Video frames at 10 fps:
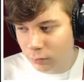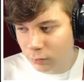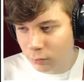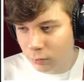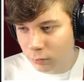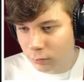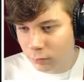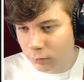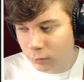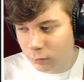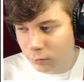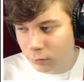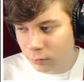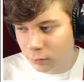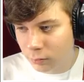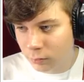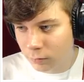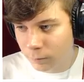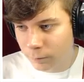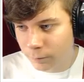
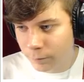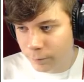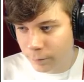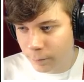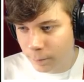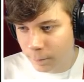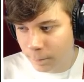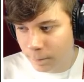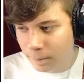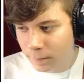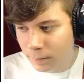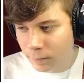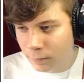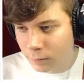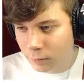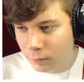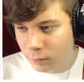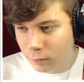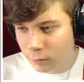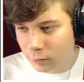
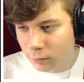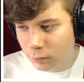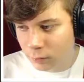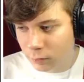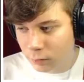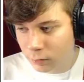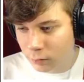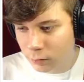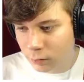[no speech]